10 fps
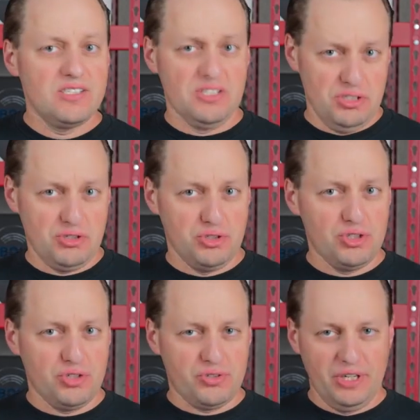Scissors
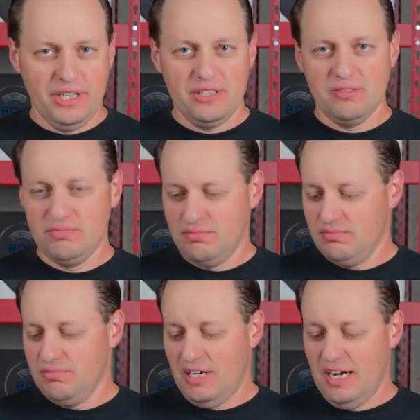are great.
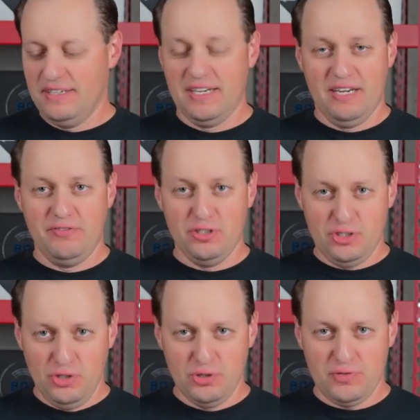A knife
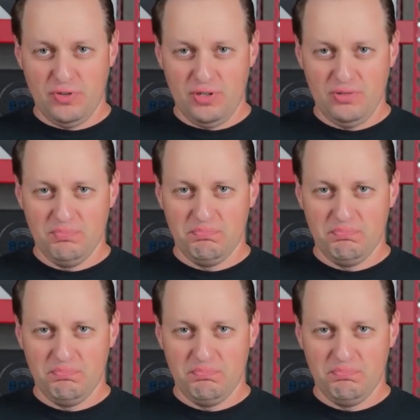is useful.